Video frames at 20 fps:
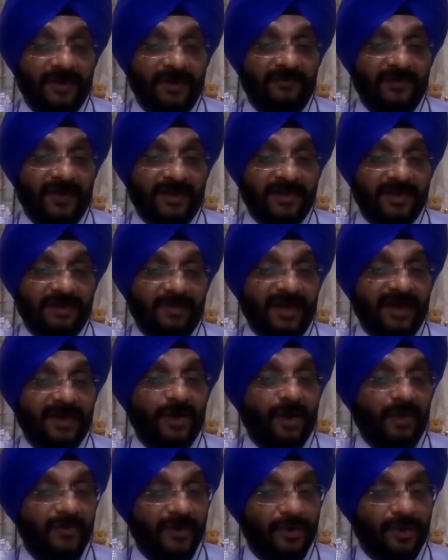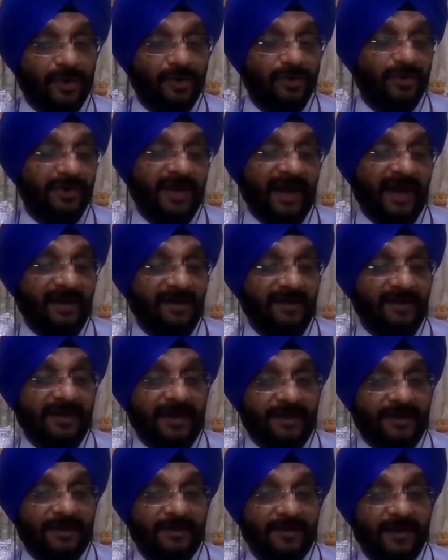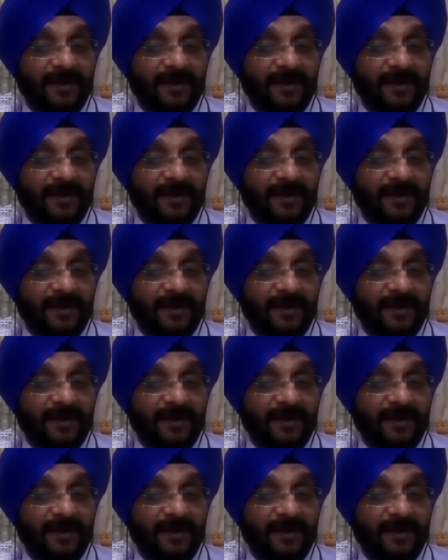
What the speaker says: infected by COVID, how do they handle that?